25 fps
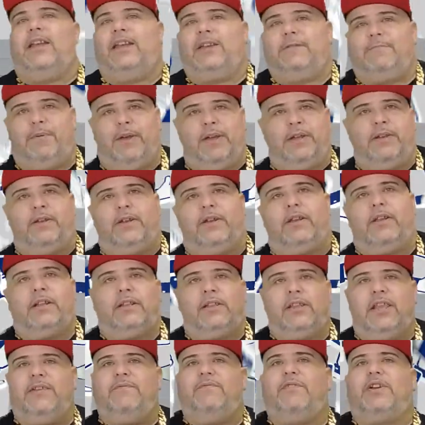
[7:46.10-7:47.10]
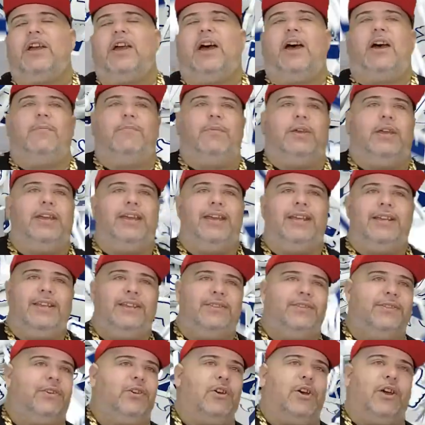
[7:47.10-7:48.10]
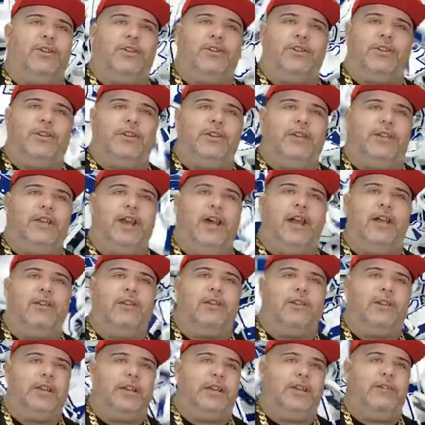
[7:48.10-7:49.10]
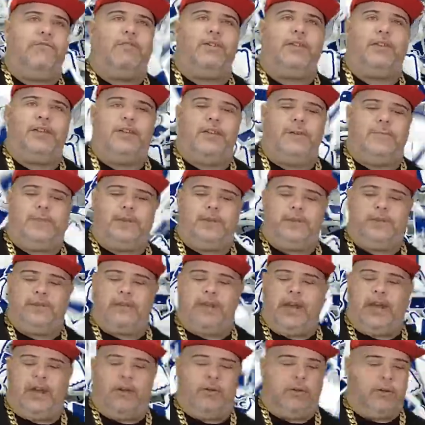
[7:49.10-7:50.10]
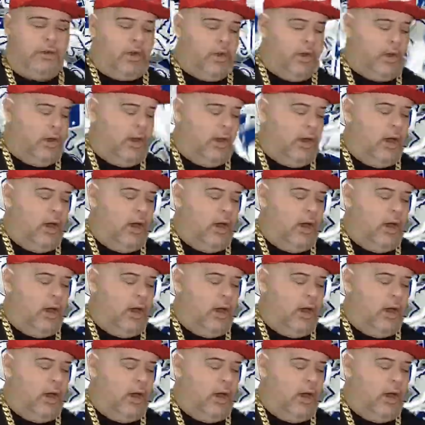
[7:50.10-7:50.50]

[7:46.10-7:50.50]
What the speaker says: that like button, leave a comment. It doesn't cost you $1. It really helps us out.